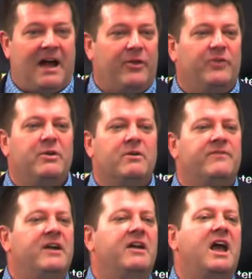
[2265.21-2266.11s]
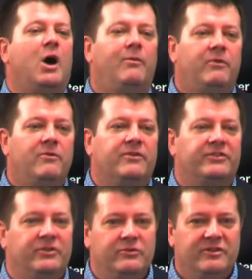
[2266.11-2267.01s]
I thought they were very helpful
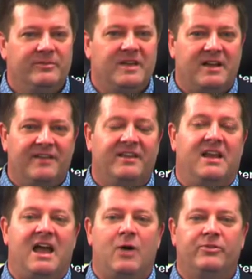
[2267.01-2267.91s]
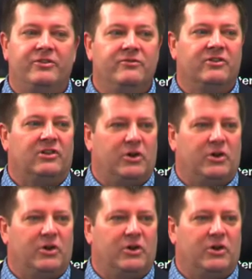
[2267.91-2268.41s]
for students because it helped students